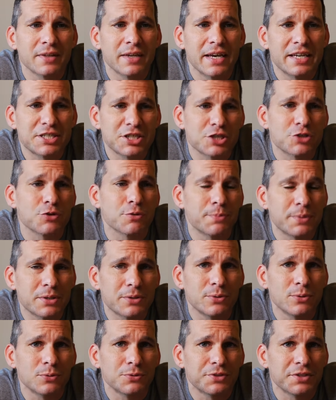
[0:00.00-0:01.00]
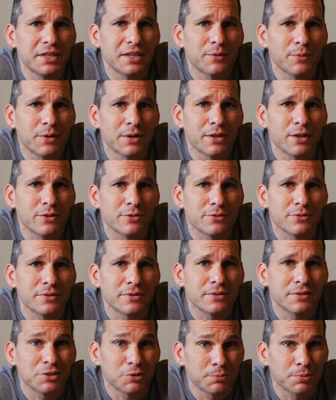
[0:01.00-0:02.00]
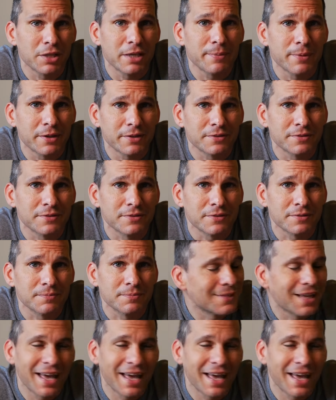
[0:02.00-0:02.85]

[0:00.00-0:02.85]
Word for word: It just would be cool to get one of those little play buttons.